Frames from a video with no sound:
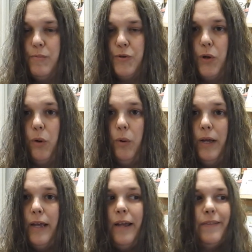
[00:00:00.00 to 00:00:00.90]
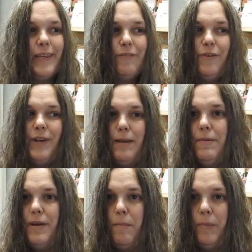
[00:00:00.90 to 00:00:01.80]
So leave your name
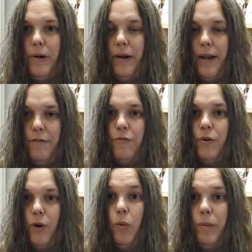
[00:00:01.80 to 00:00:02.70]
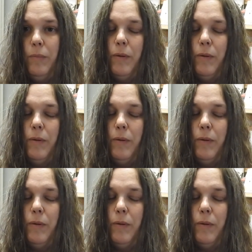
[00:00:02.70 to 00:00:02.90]
and number, and if we're open,